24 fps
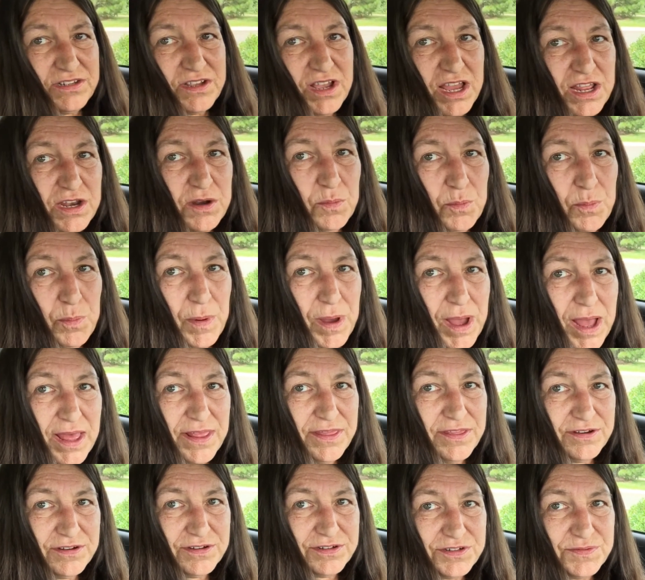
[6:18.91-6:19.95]
kind of
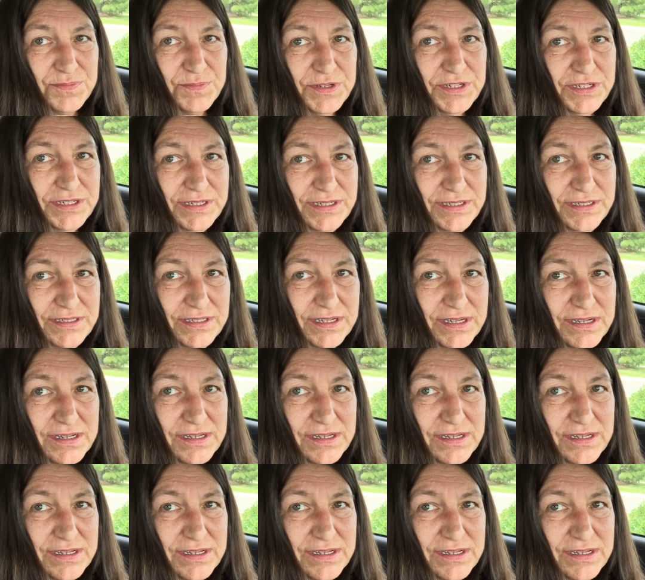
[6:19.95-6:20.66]
bothers me,